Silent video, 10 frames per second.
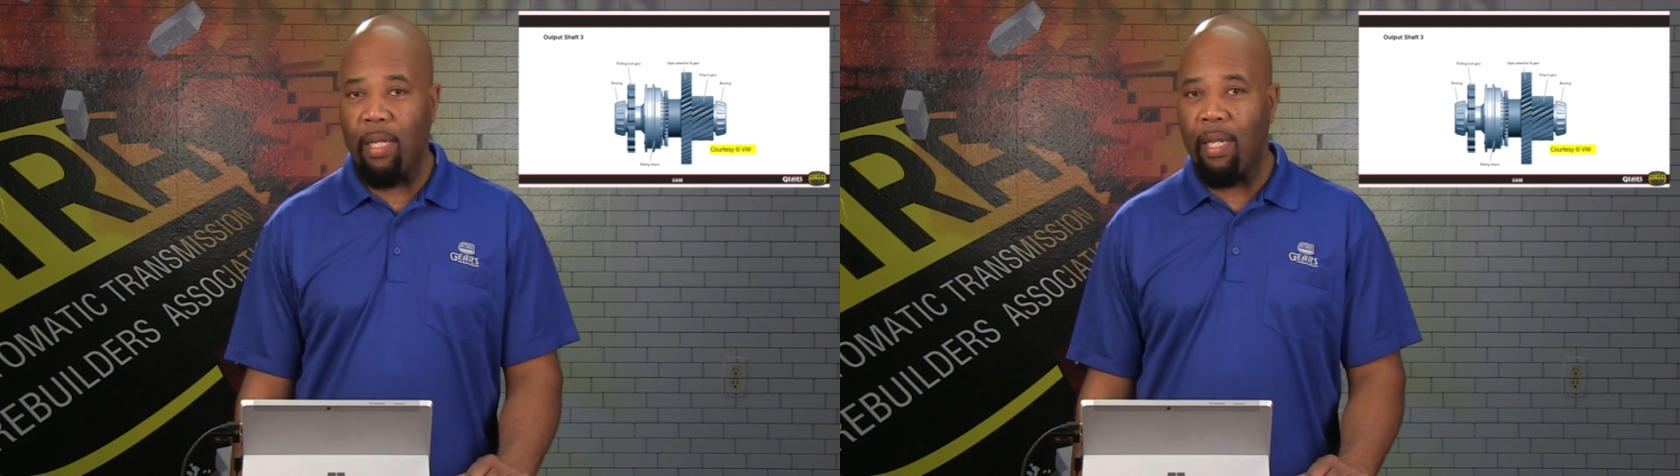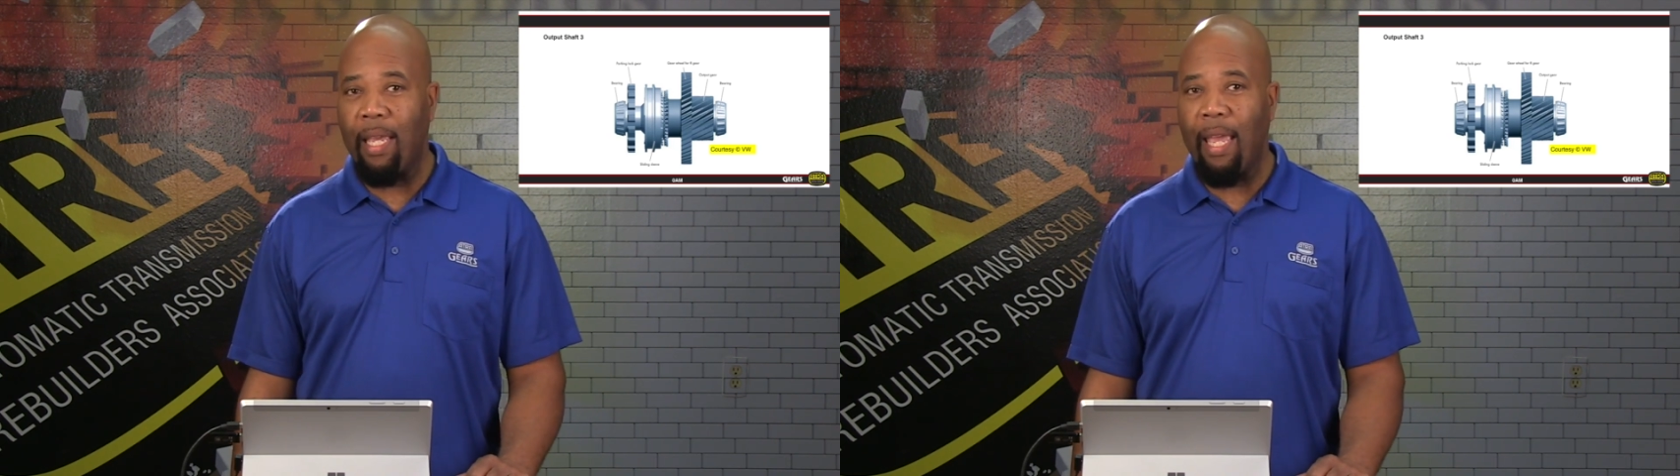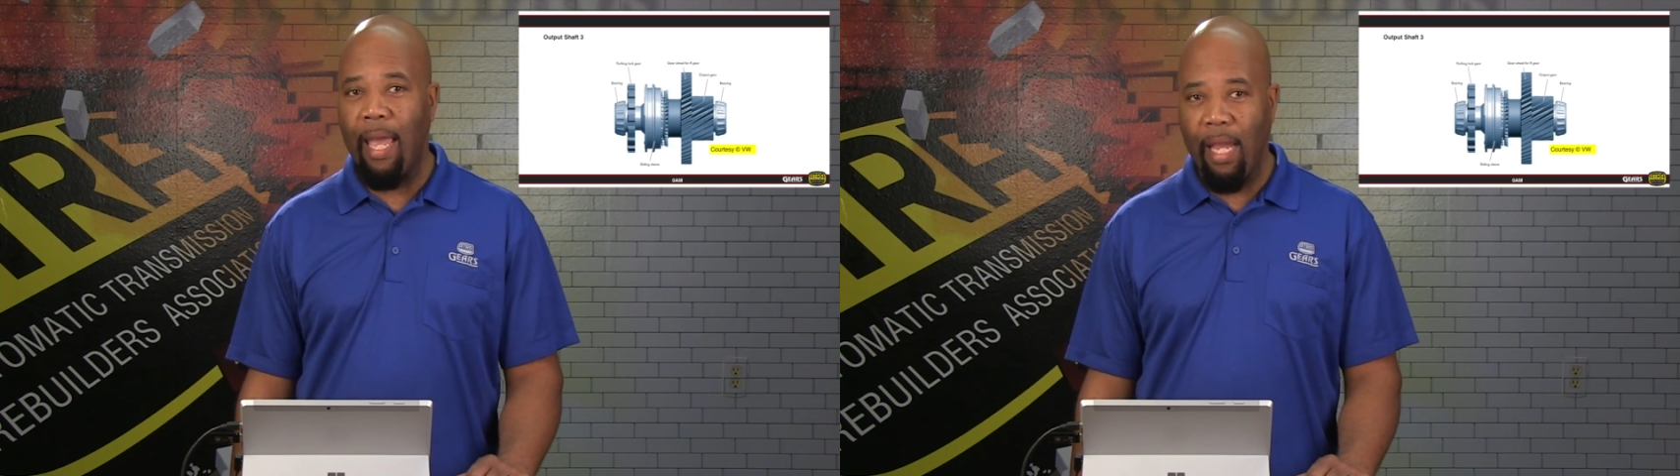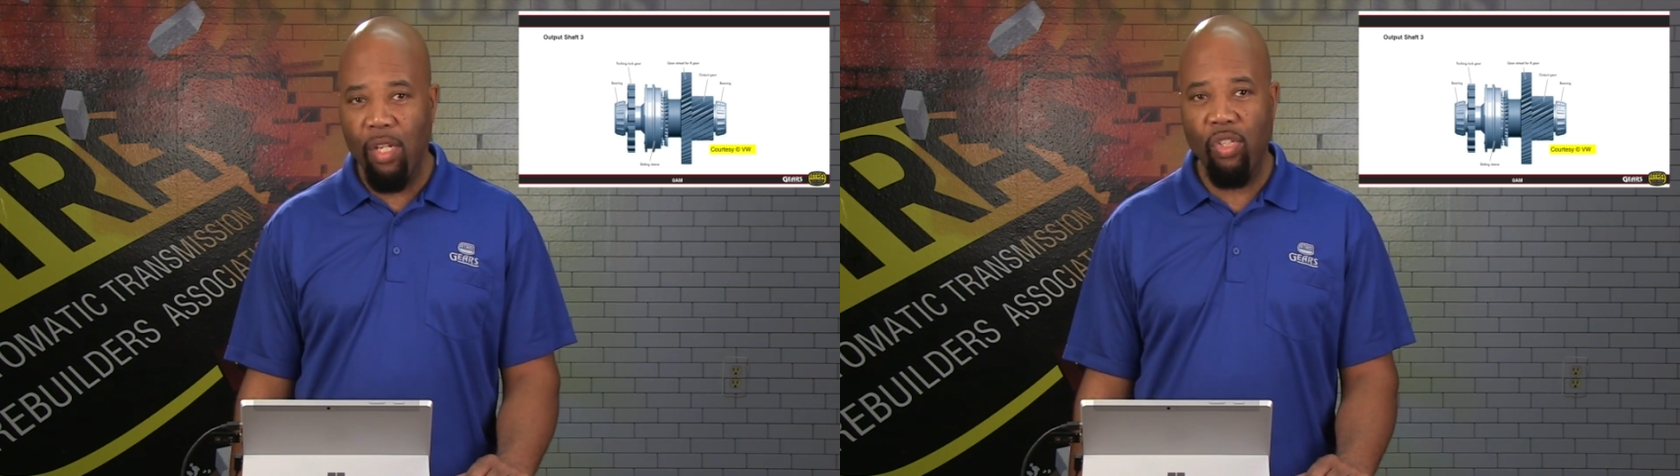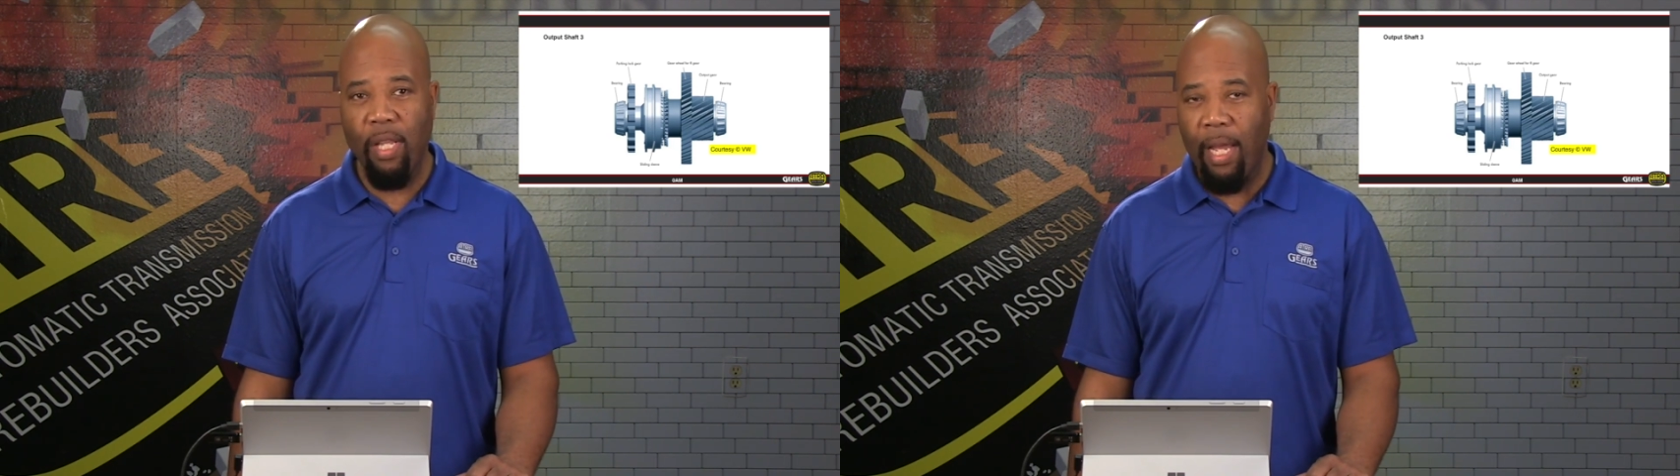
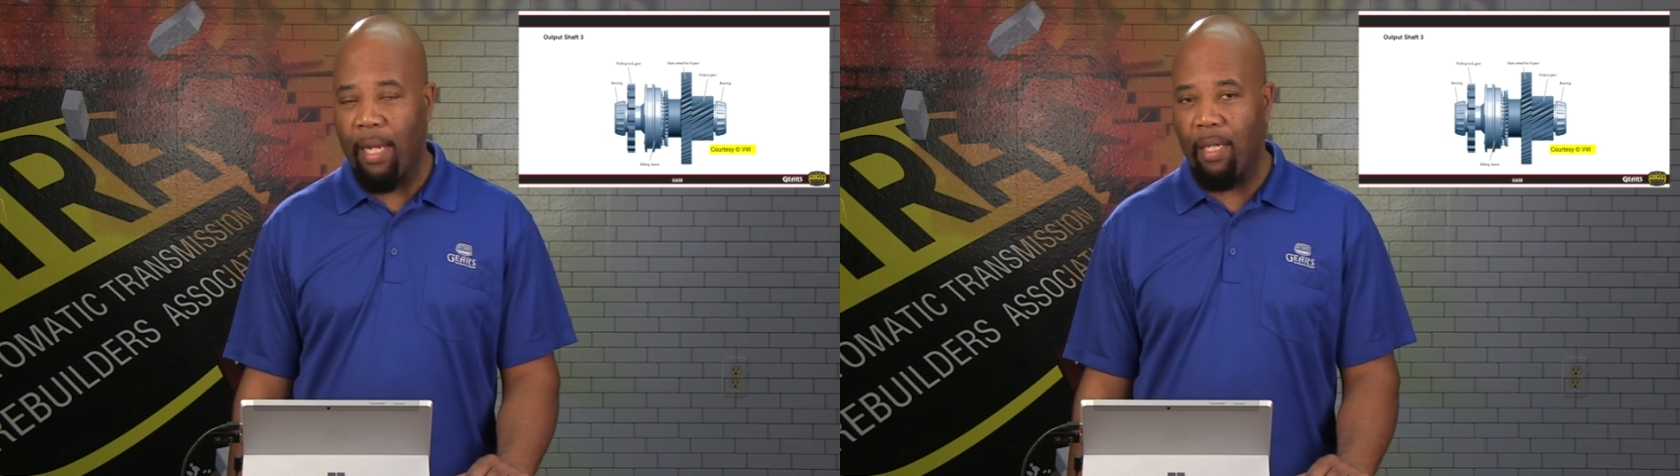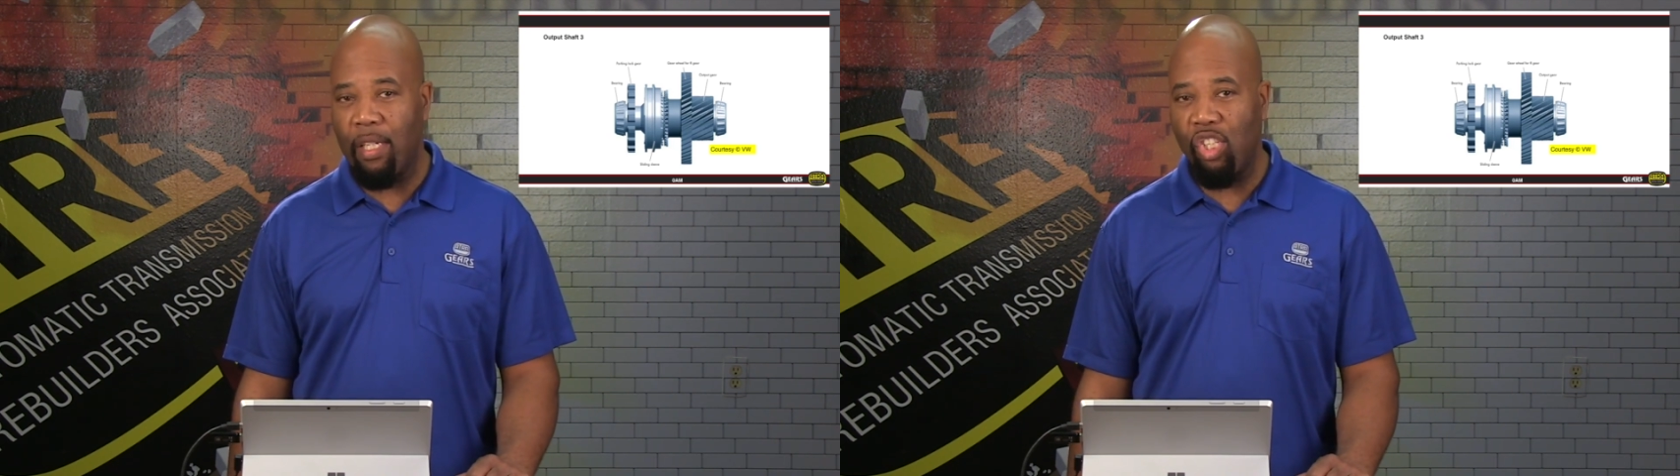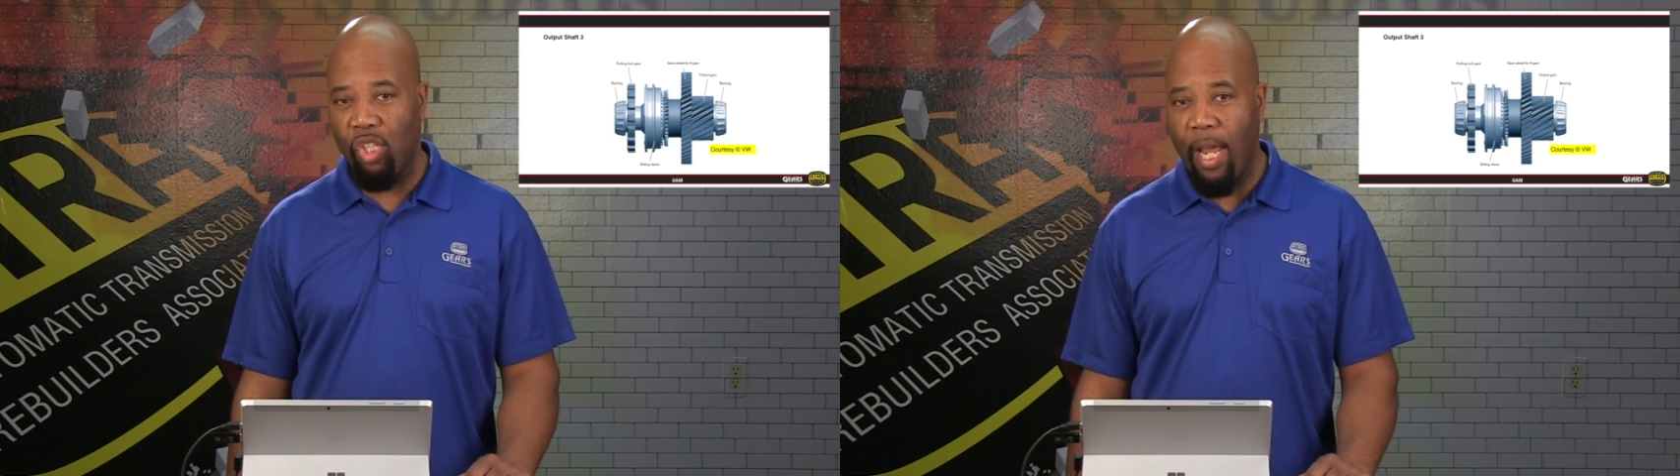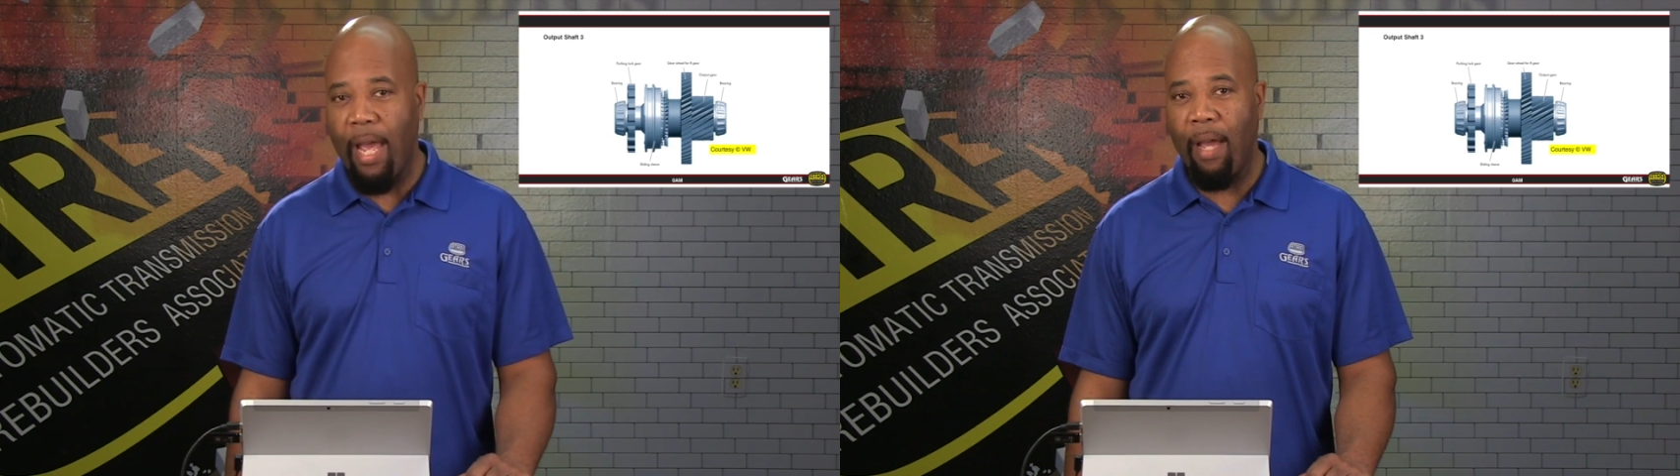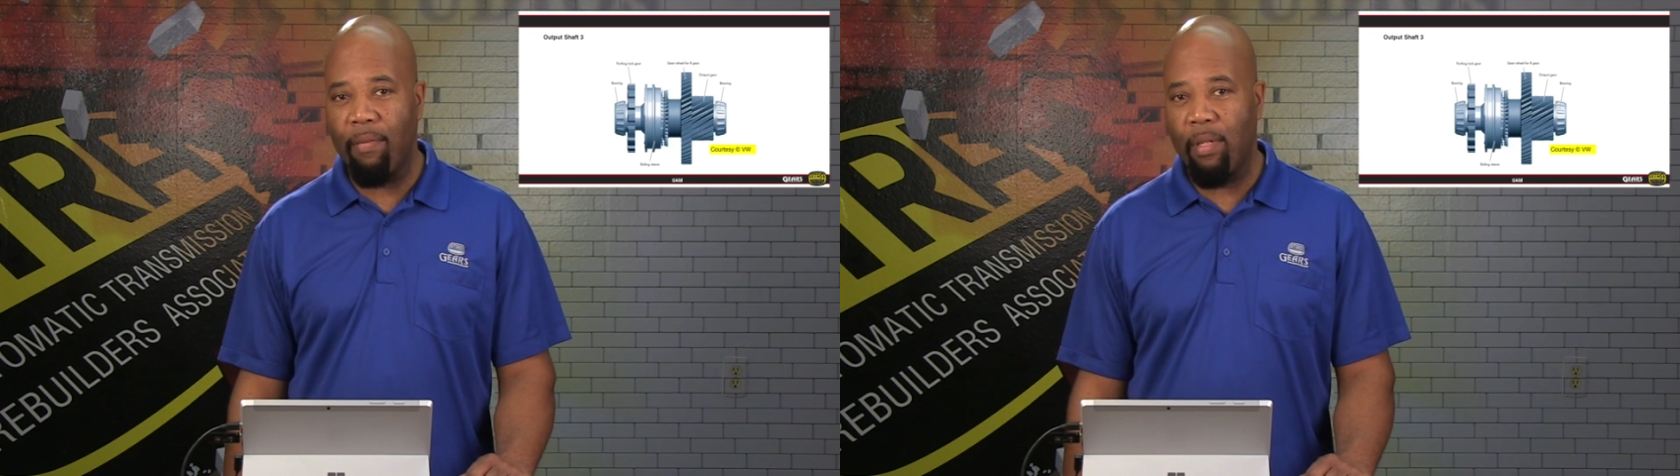engage that
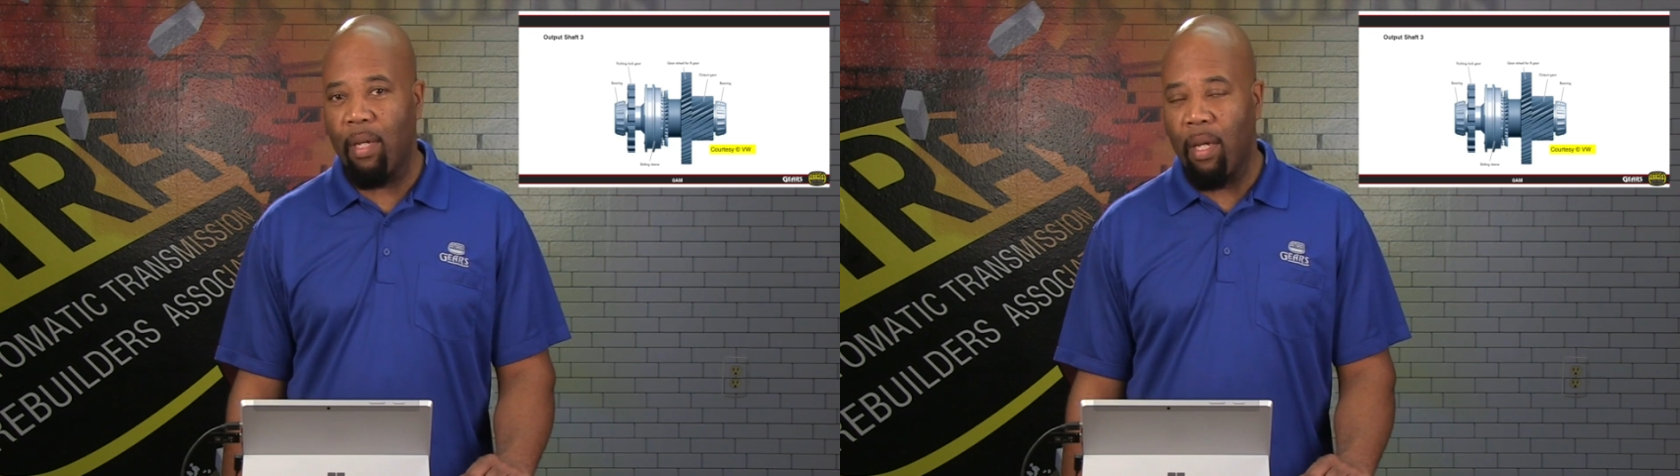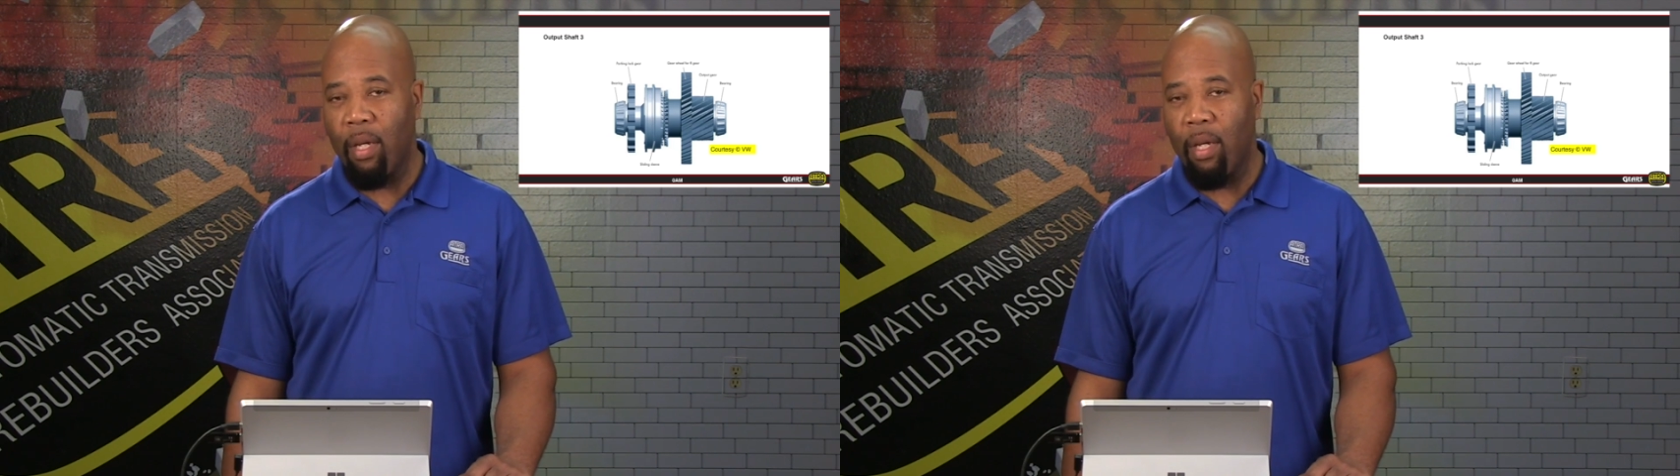shaft